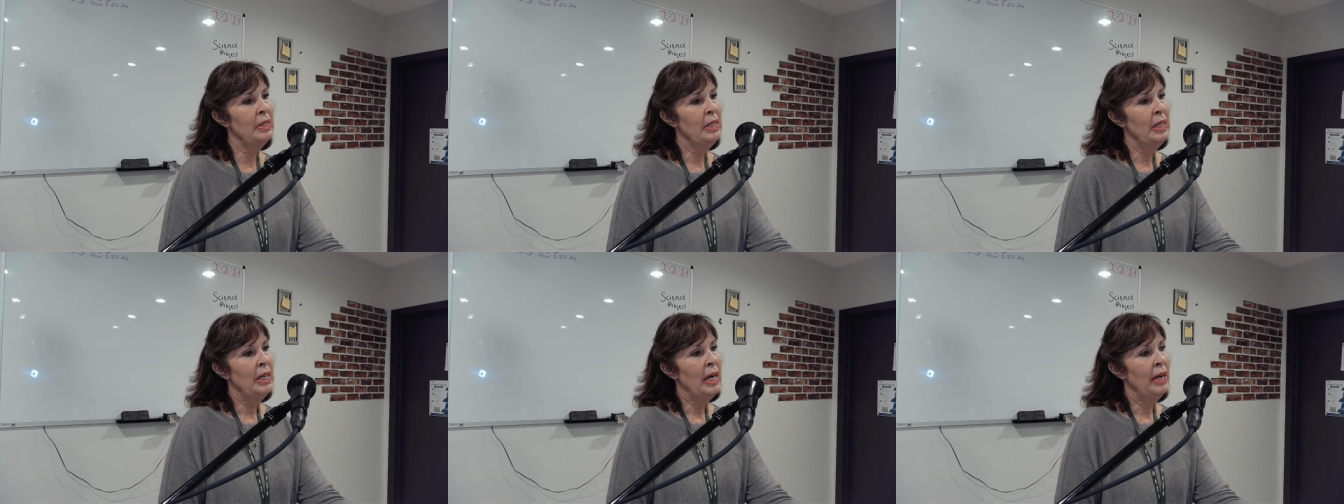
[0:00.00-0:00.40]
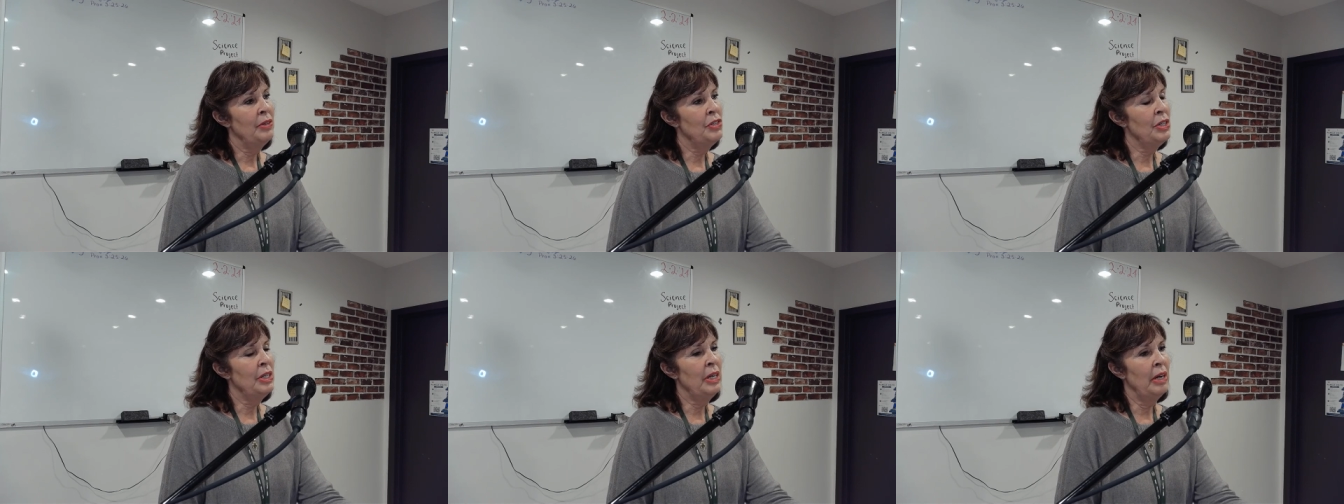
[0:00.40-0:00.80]
and
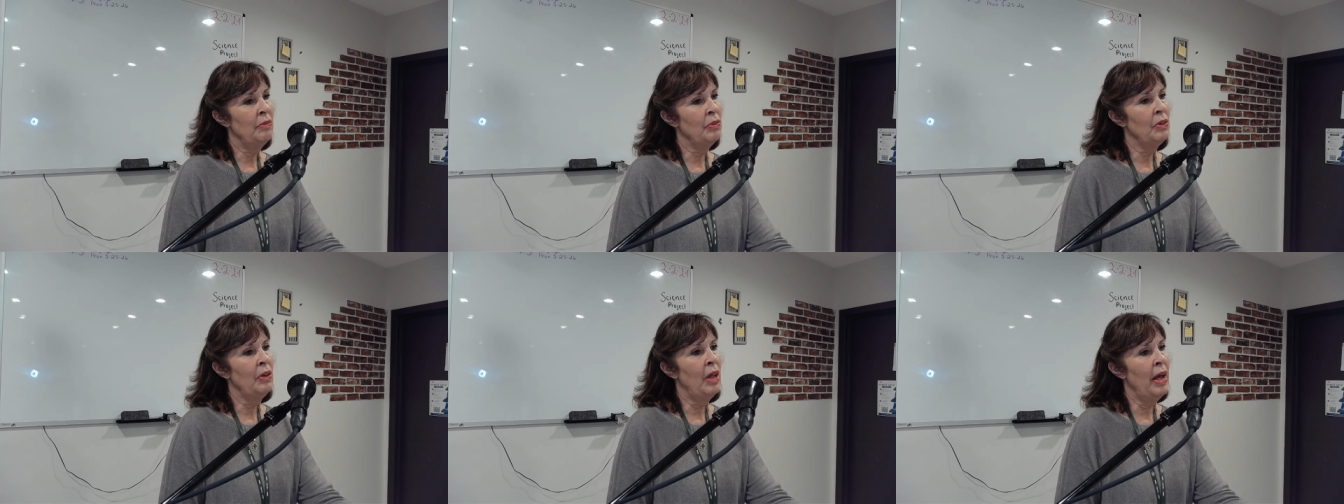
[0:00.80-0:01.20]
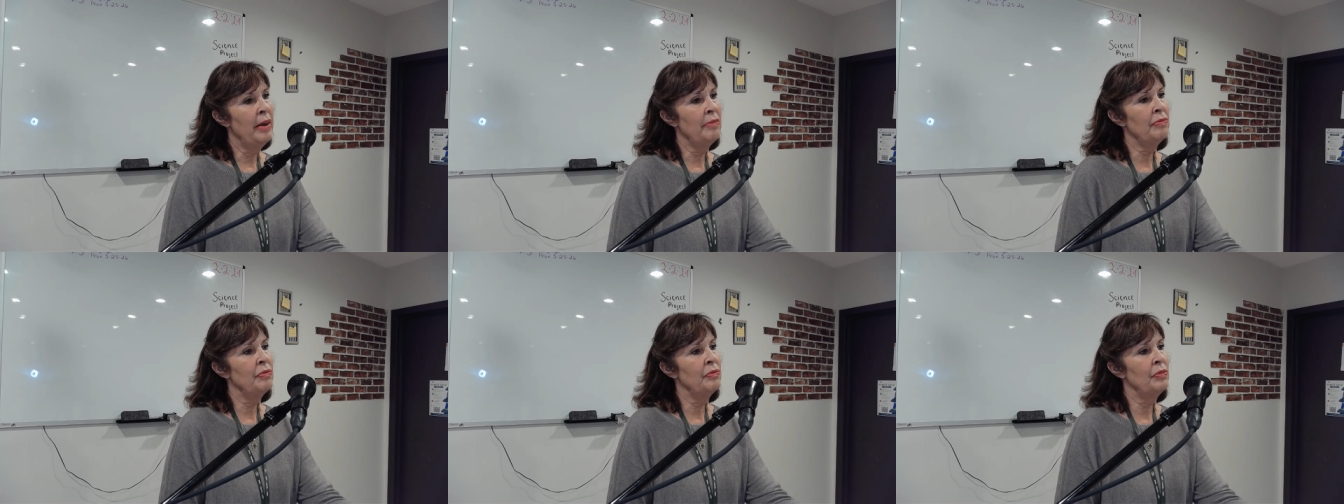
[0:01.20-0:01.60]
she gave her
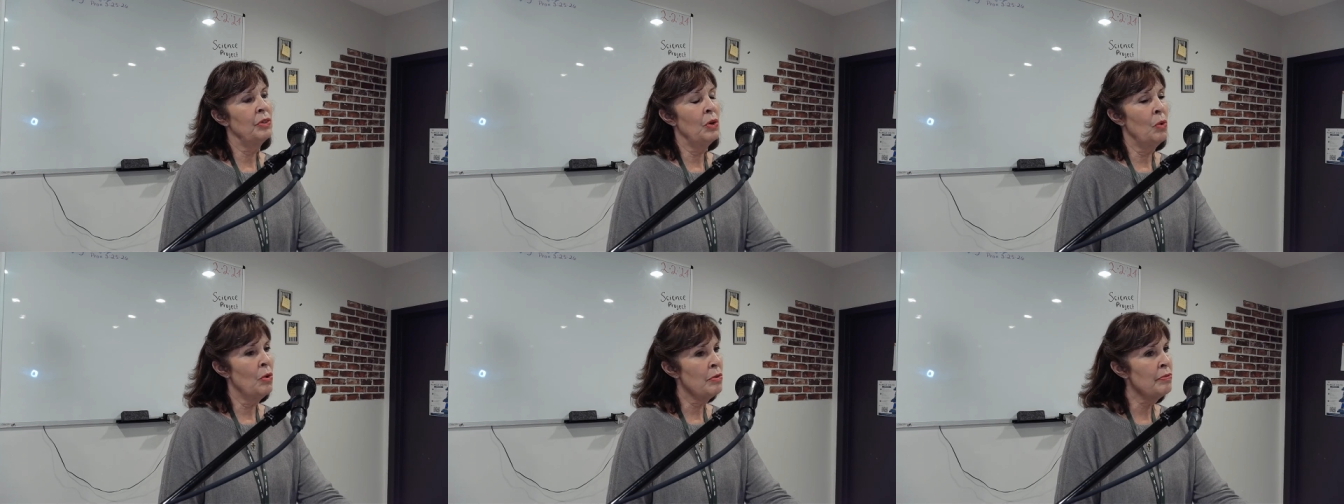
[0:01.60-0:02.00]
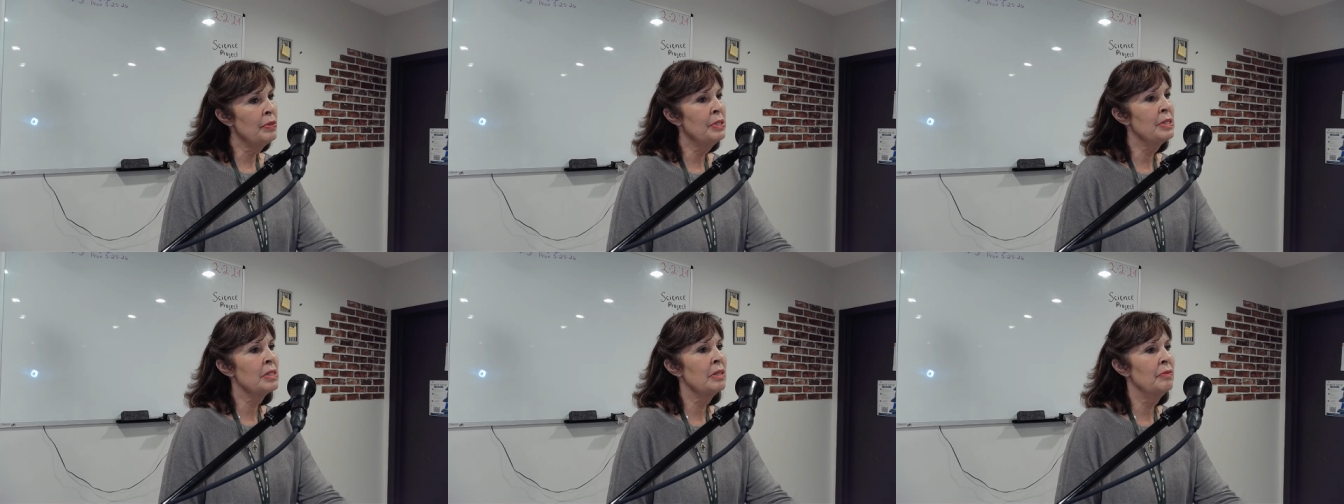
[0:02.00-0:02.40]
life for
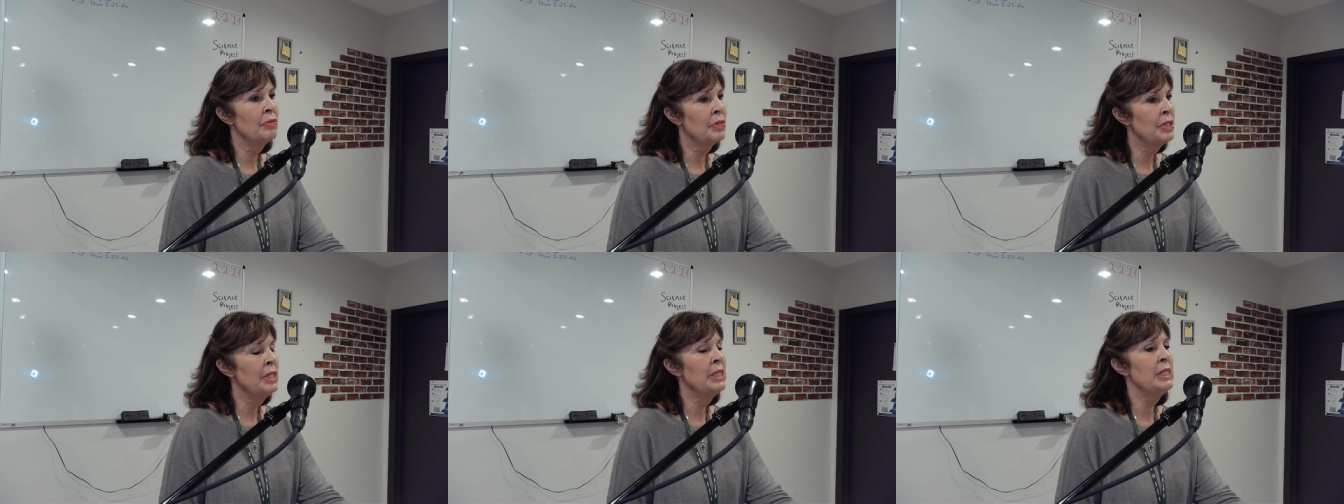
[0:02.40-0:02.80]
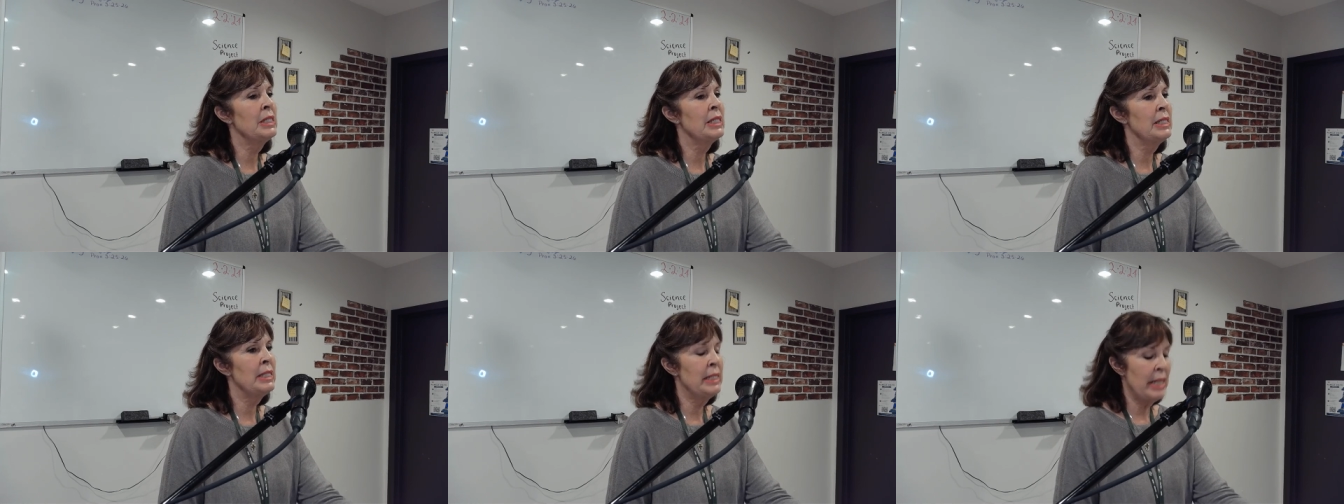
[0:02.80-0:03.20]
orphans and for kids
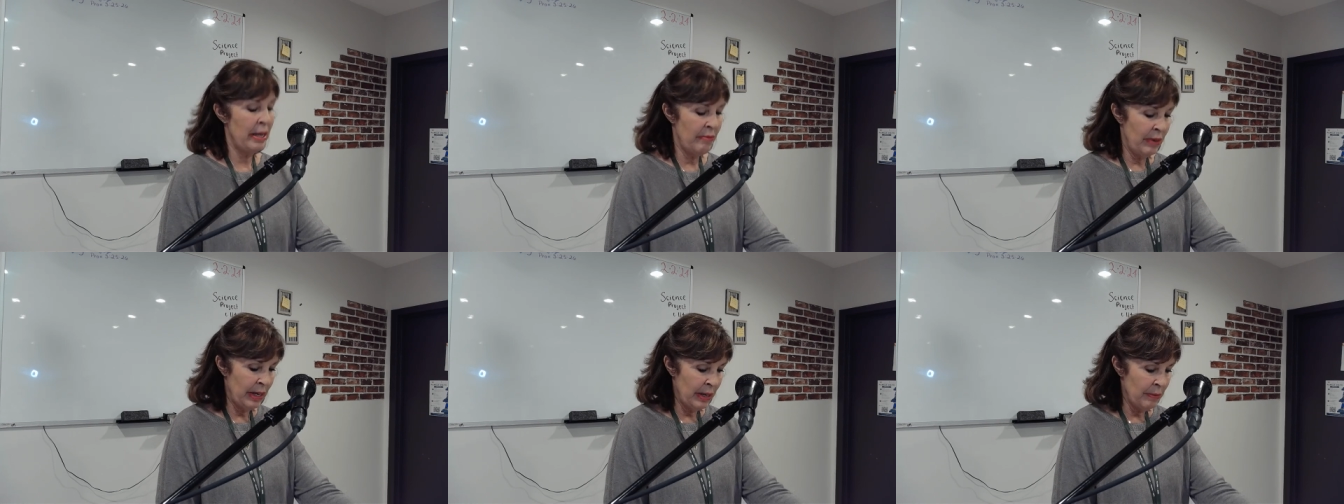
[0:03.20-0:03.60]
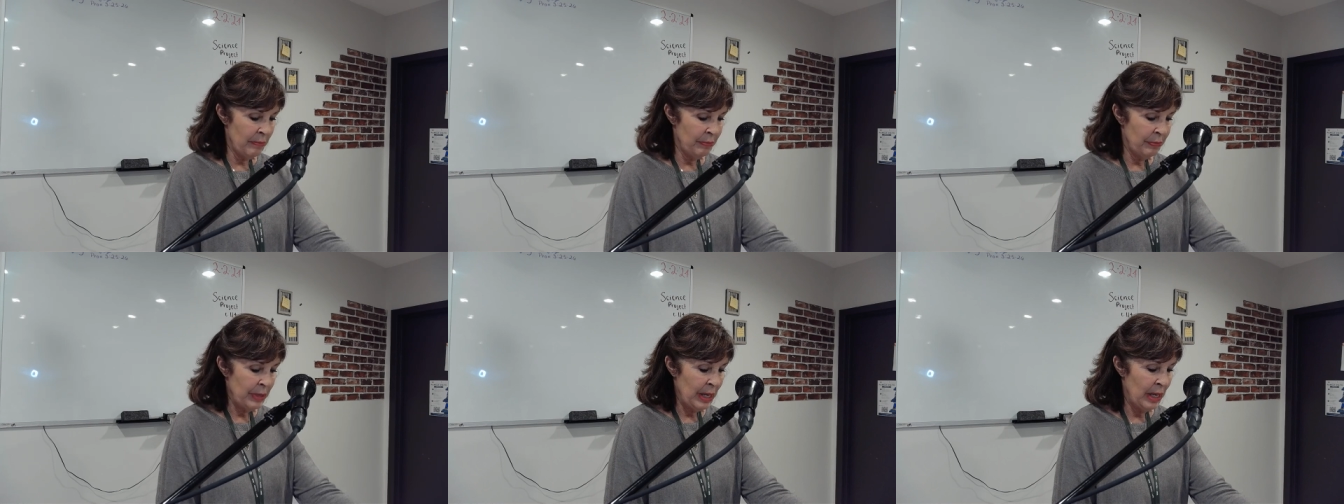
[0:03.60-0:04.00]
and saving them
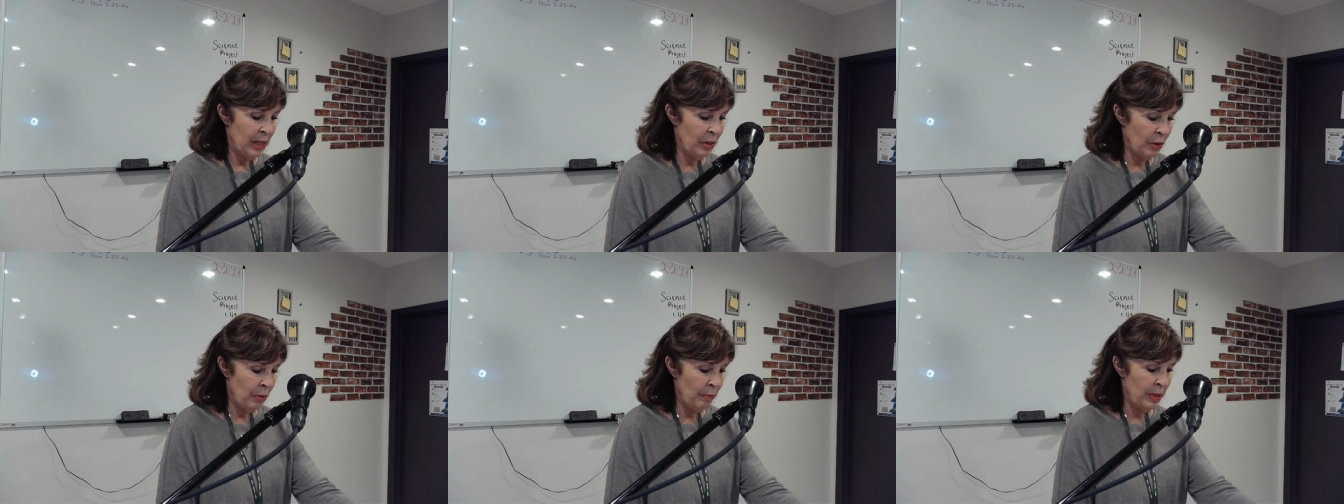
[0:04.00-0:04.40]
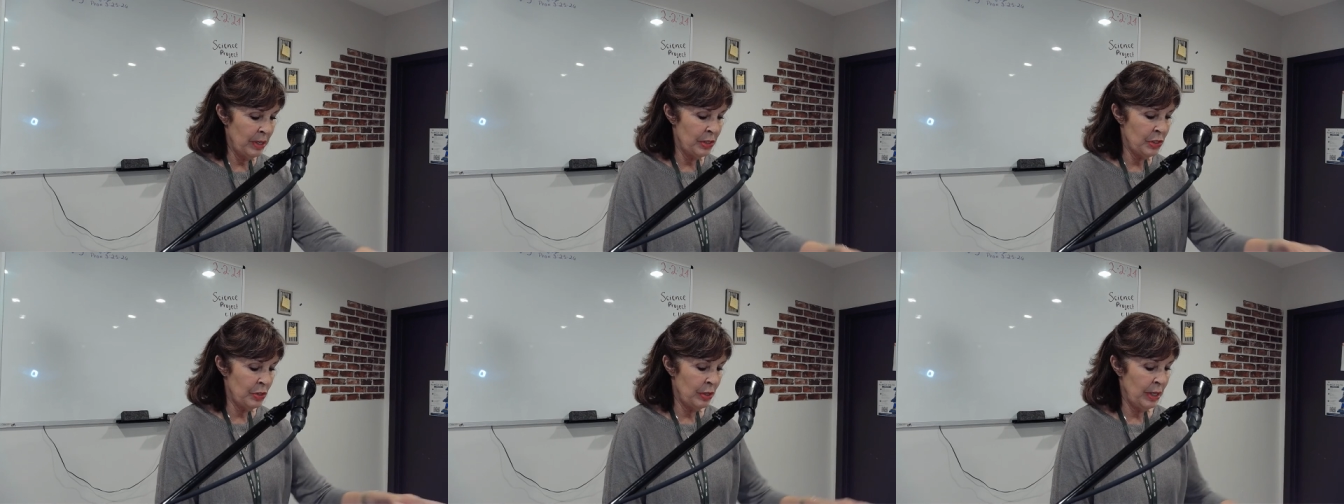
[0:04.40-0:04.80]
in her
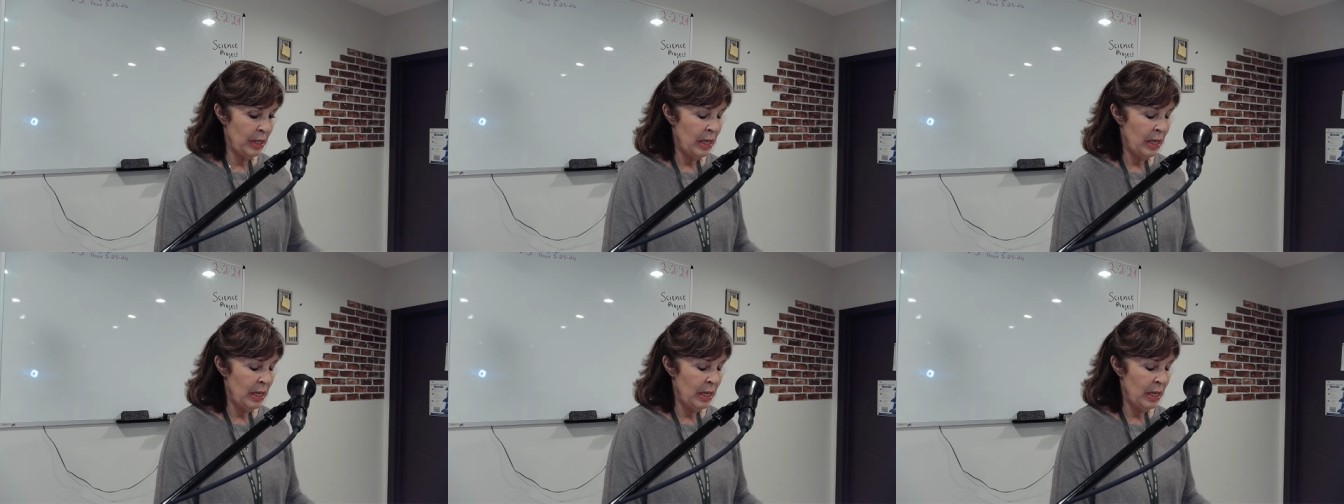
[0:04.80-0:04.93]
ministry.